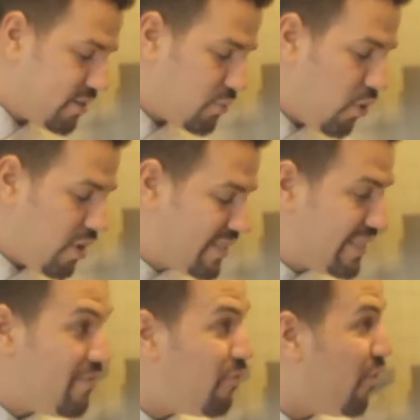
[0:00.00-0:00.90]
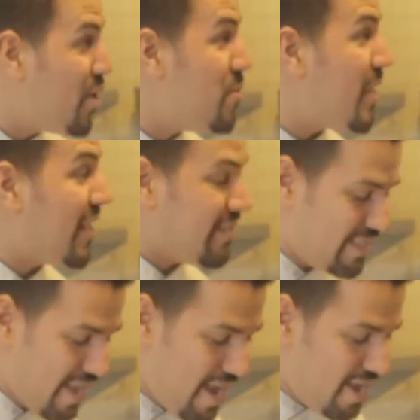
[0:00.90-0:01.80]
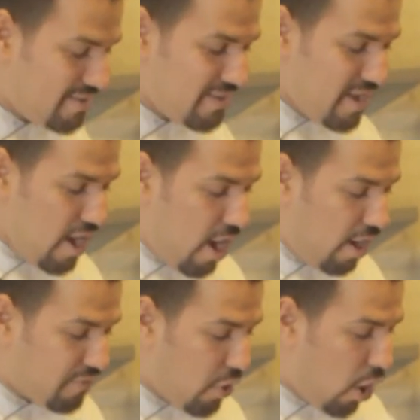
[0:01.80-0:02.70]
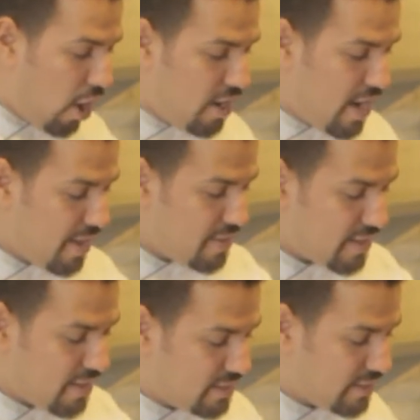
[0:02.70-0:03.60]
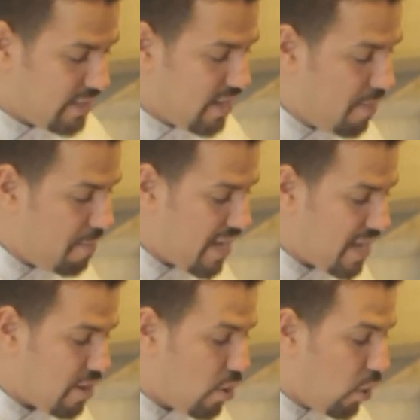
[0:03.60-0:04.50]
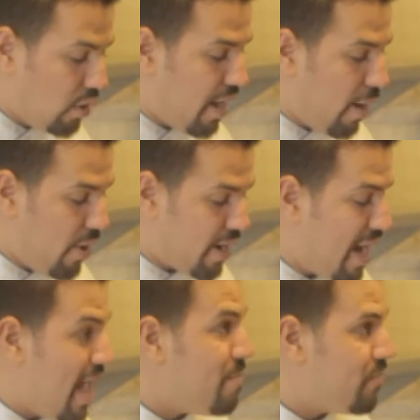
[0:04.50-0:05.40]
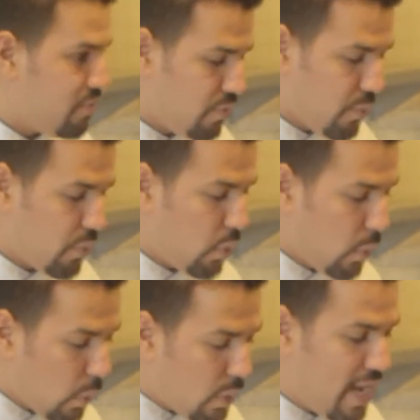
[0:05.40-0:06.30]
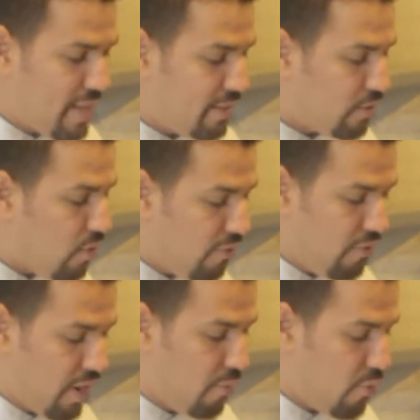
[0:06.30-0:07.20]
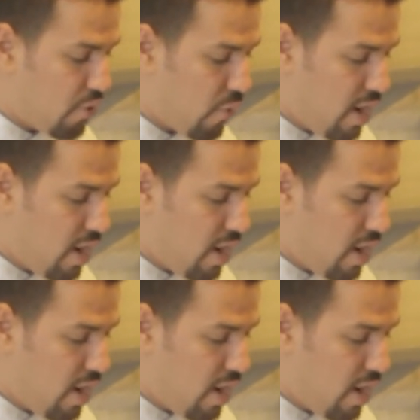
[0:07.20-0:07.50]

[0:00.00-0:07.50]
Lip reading: small symphony, we can say, of the oil that it's making gold our lamb, we let it go for a more